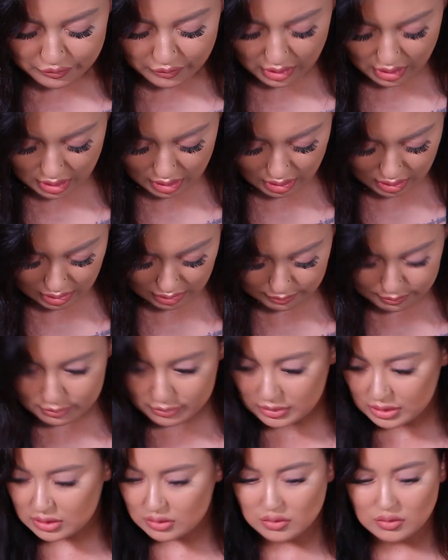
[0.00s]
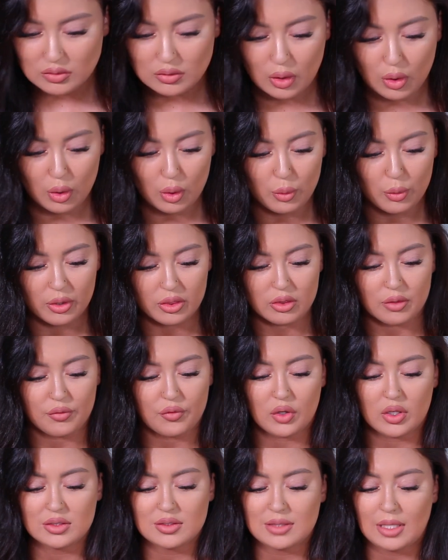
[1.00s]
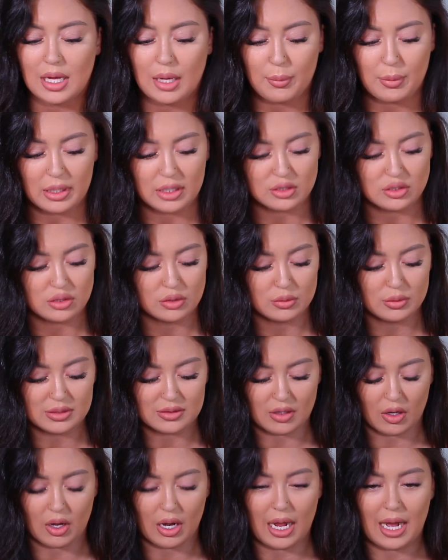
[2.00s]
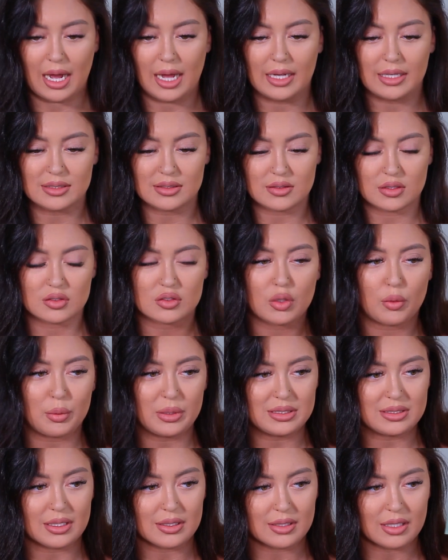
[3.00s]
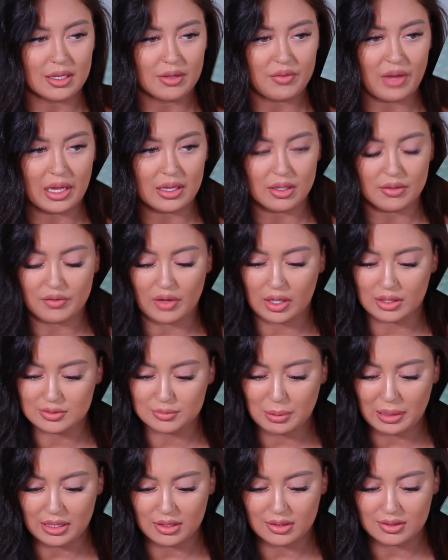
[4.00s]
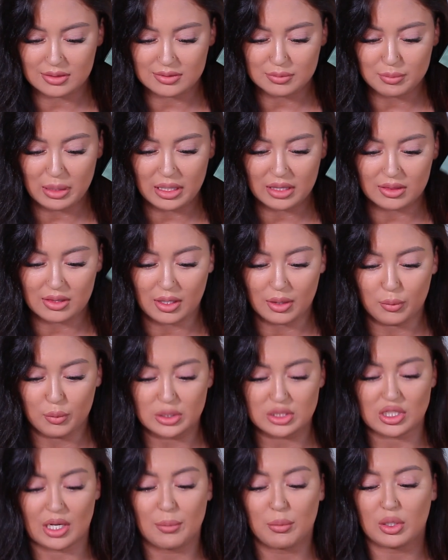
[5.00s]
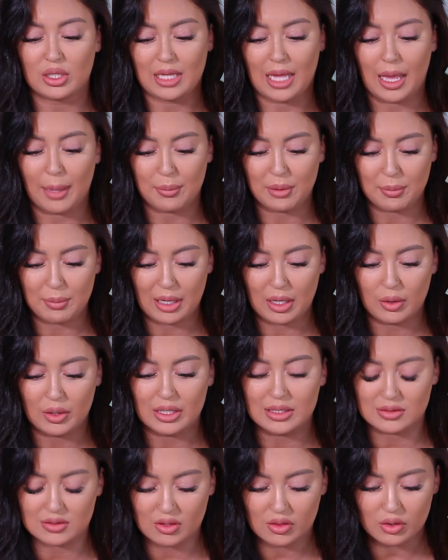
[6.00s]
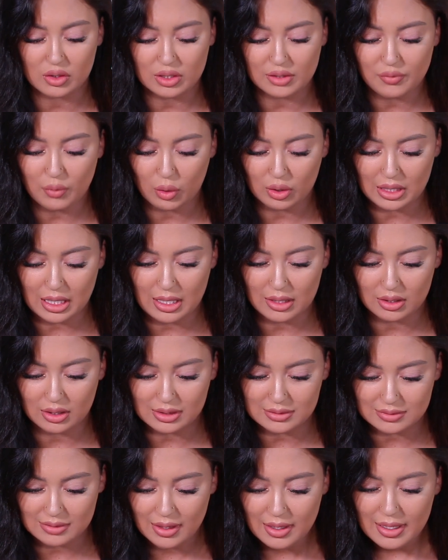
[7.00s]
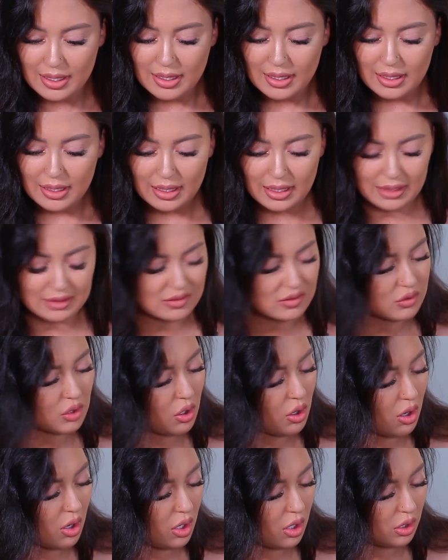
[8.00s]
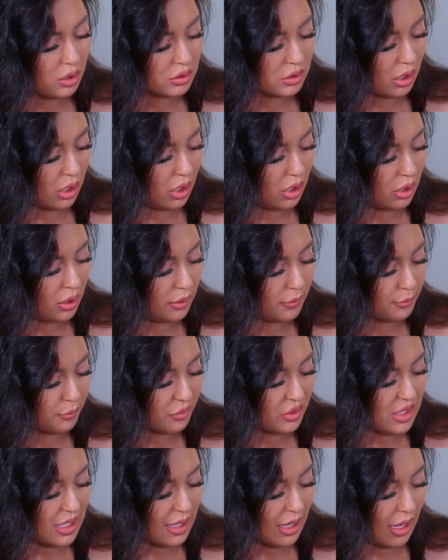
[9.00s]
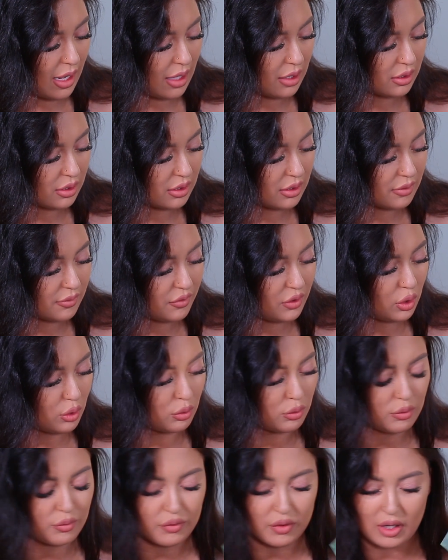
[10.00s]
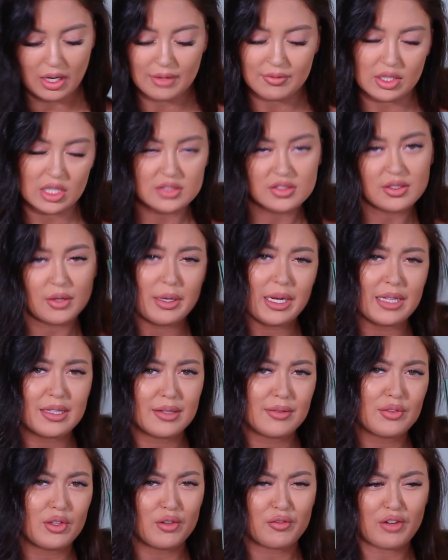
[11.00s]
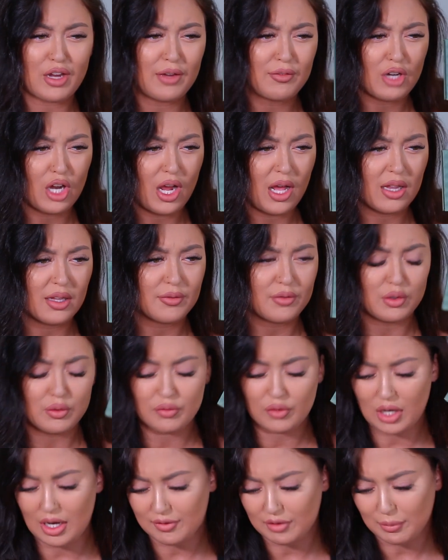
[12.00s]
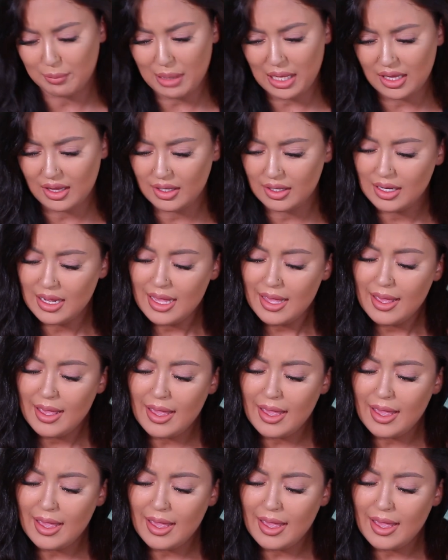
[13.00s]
So the first thing I want to do is our eyes. So we did get a Violet Voss palette this month, which I'm really happy about. It's $34. It's called the Olive You Forever. So I Love You Forever, Olive You Forever palette.